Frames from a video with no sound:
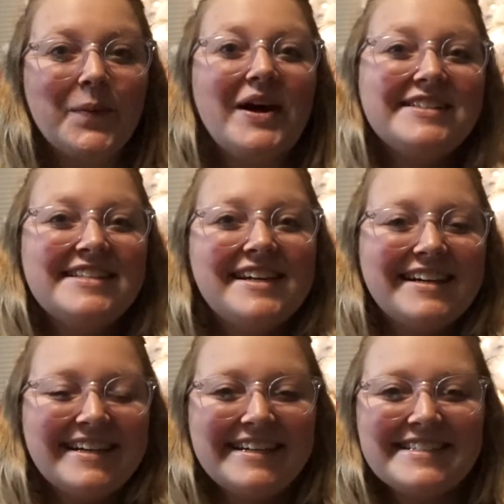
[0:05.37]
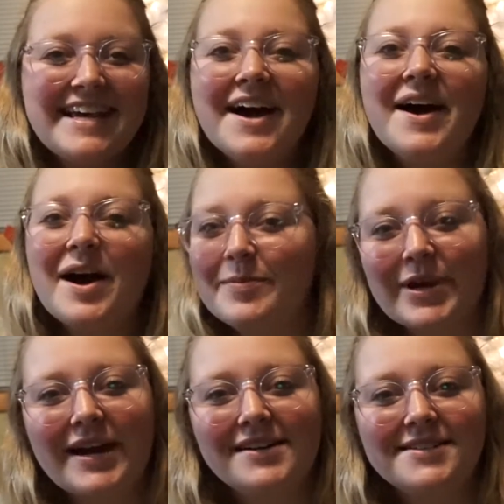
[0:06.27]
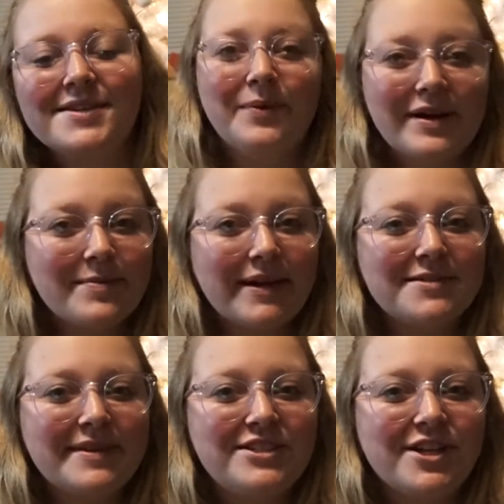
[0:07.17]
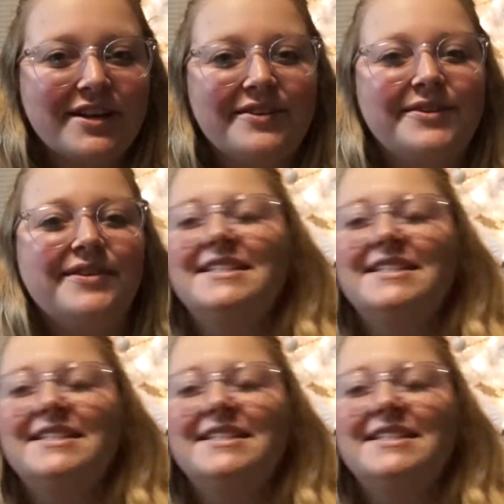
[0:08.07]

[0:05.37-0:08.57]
What is up you guys? Welcome back to my channel.